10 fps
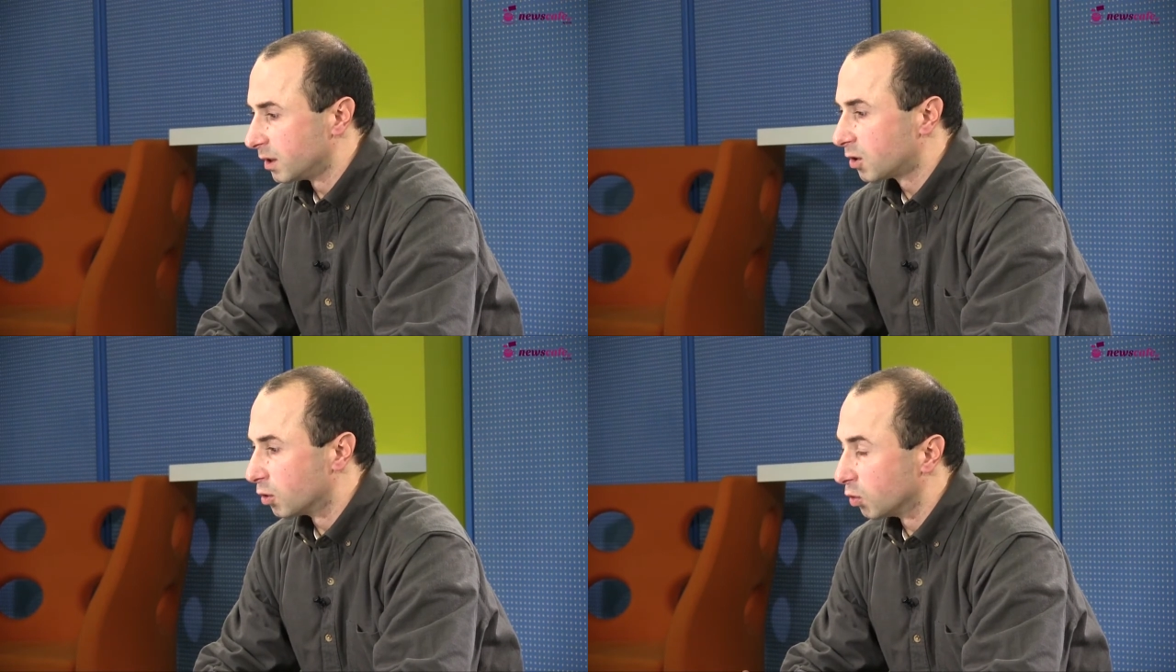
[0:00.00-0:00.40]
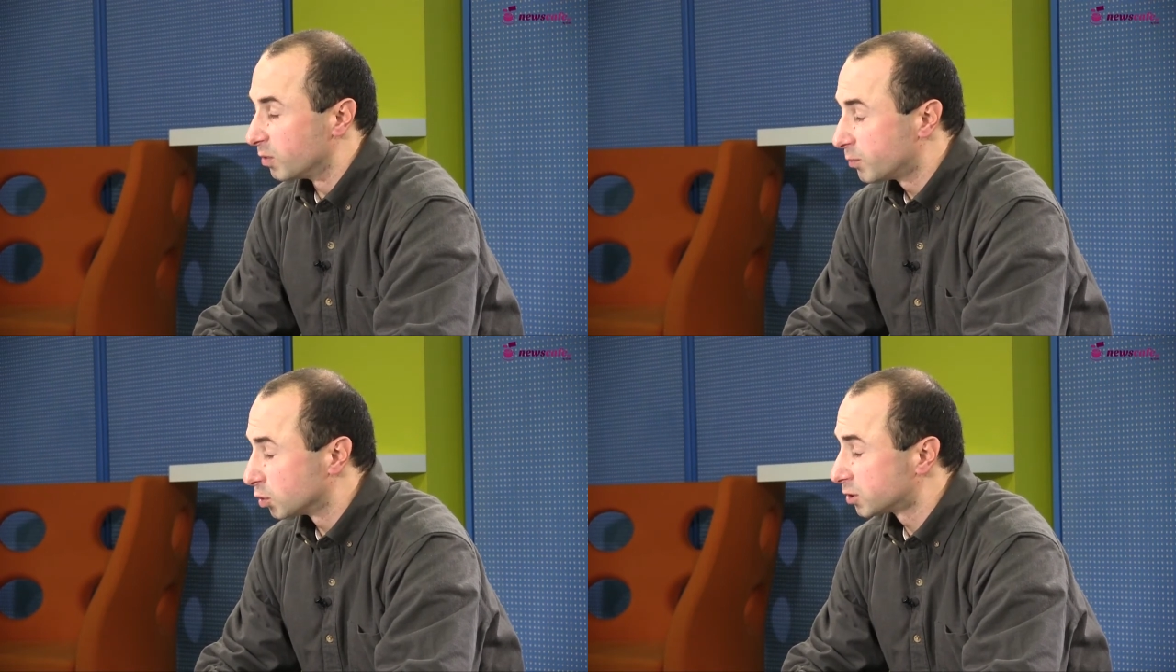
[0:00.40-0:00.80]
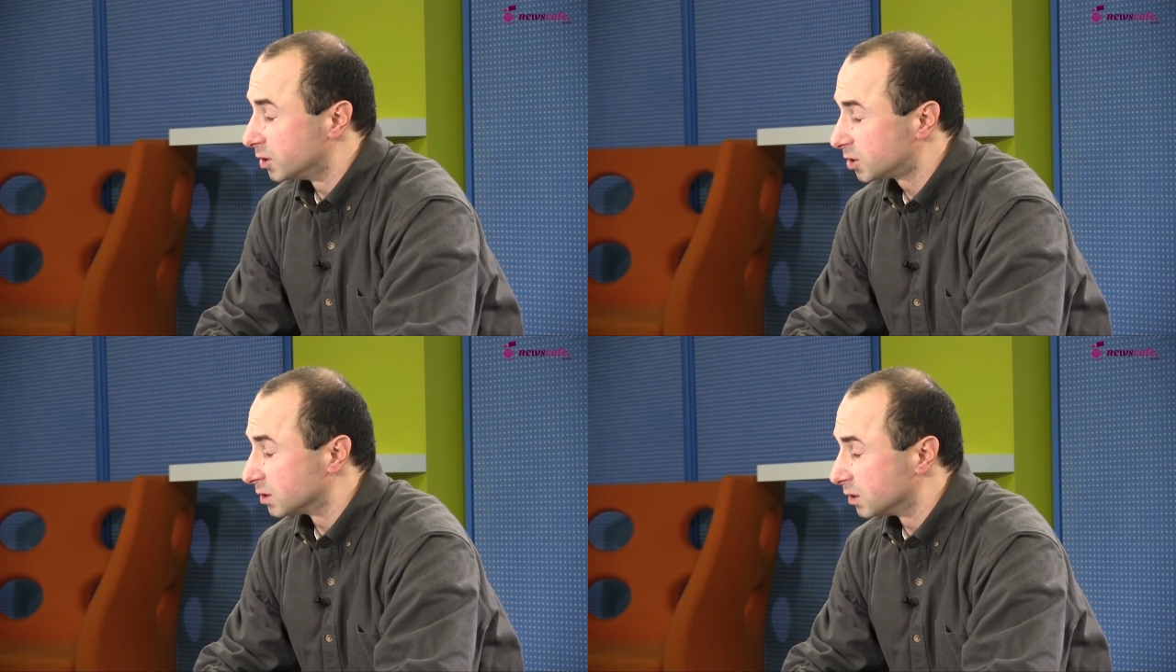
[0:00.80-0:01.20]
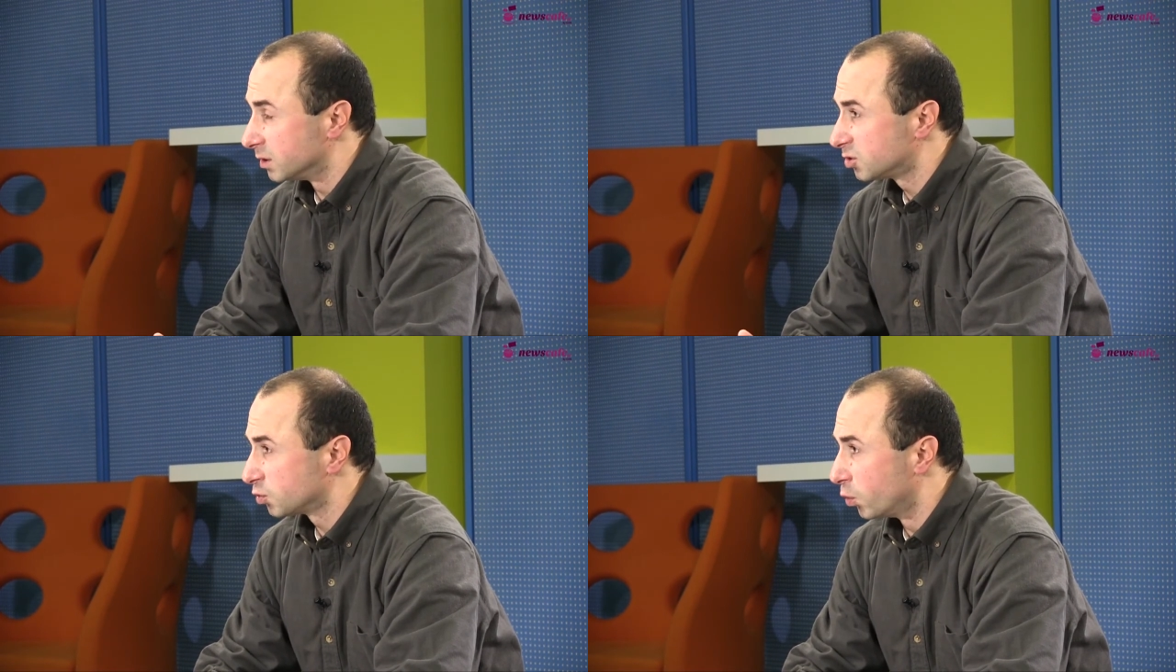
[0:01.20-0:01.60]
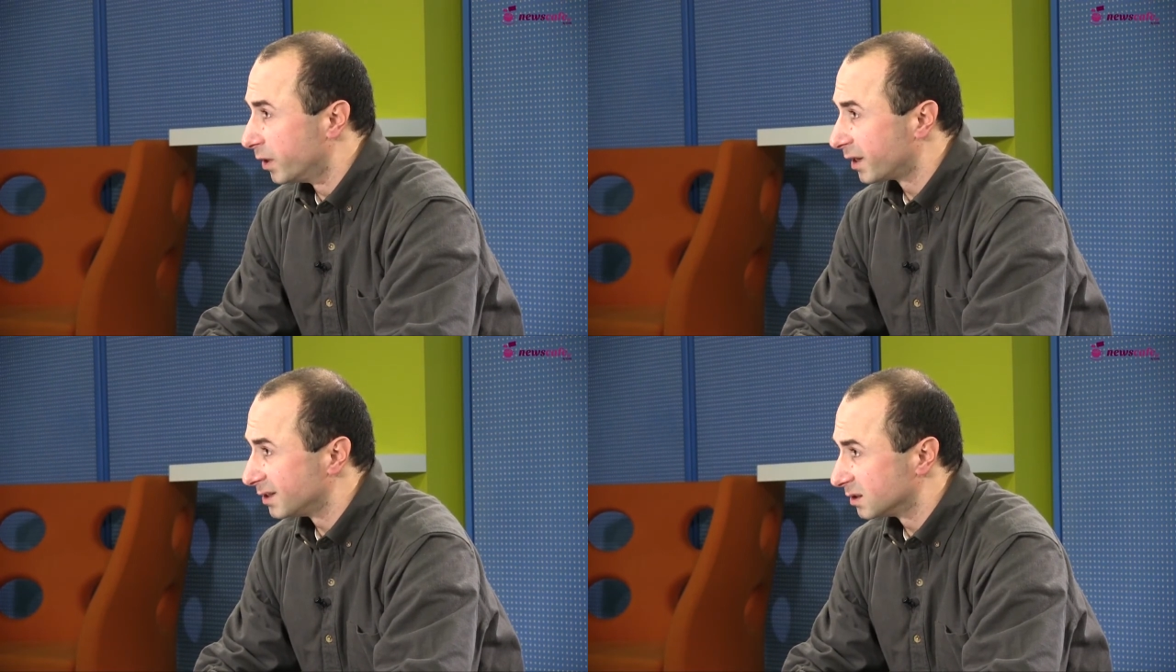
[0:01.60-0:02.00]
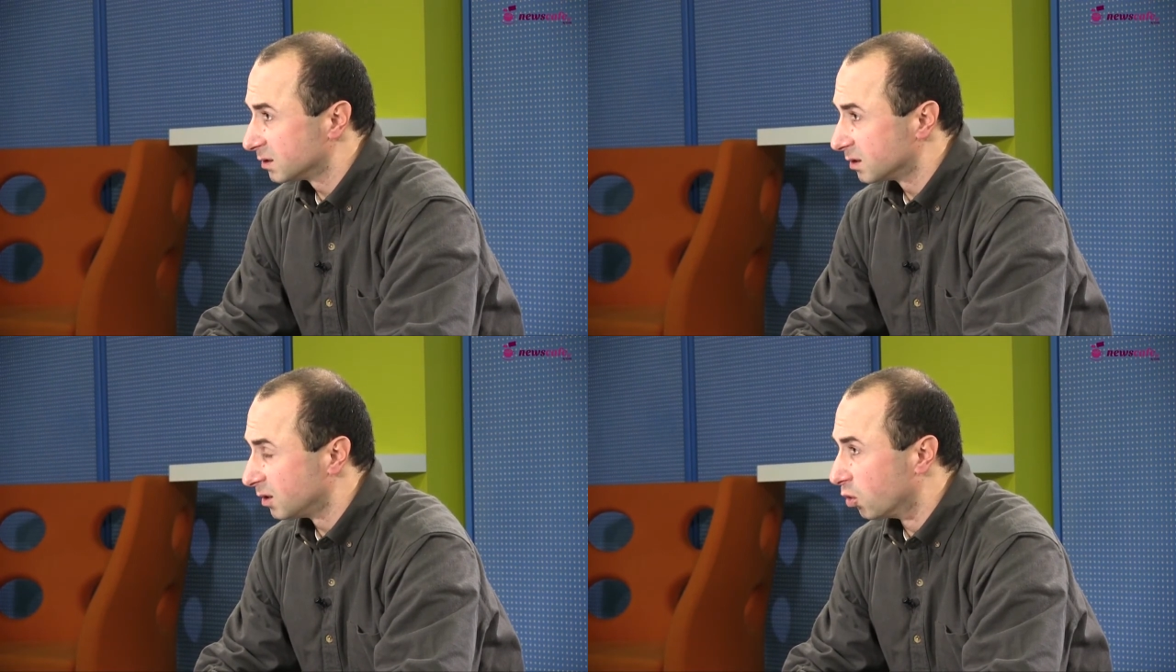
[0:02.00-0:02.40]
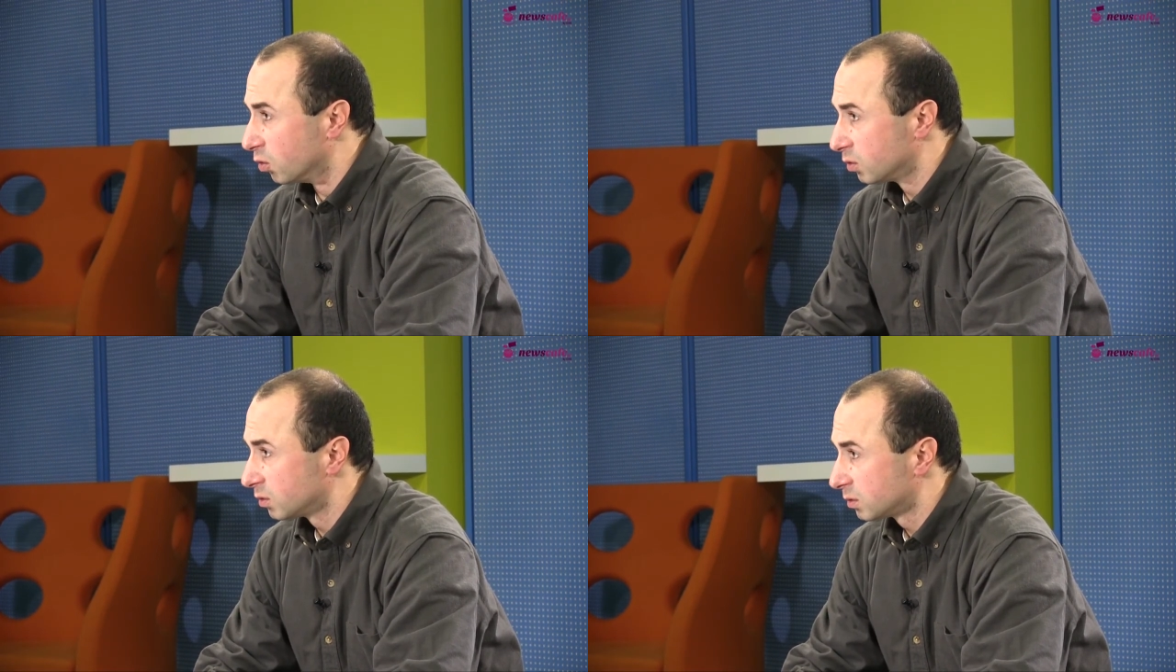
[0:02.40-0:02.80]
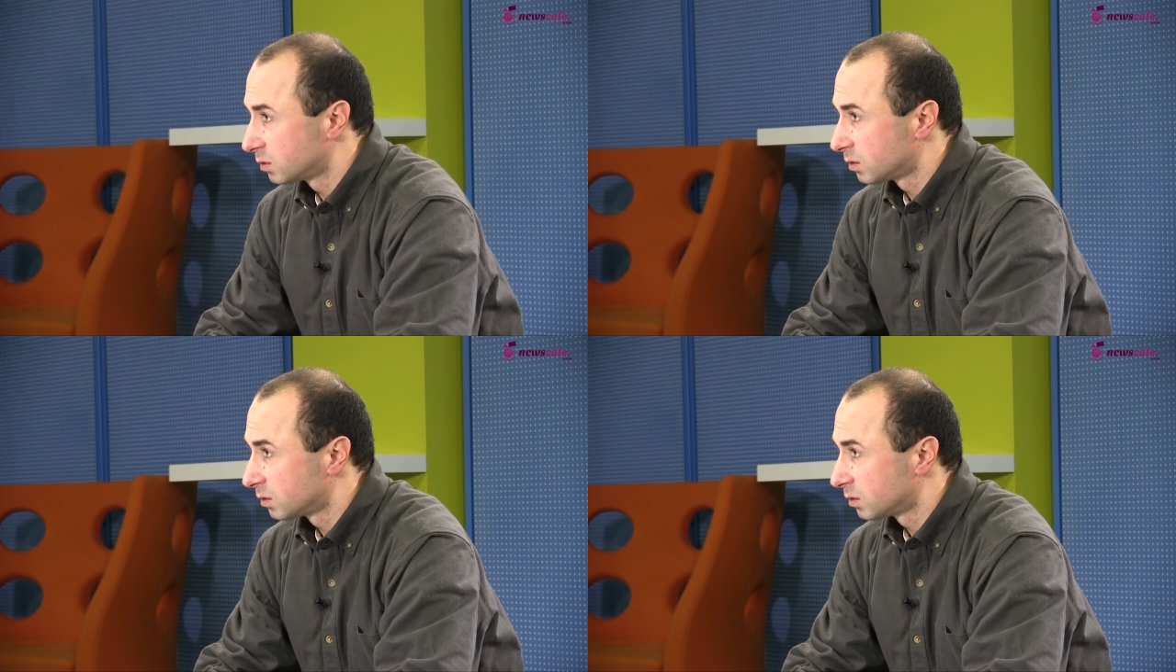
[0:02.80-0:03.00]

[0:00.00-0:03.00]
economic potential is very low,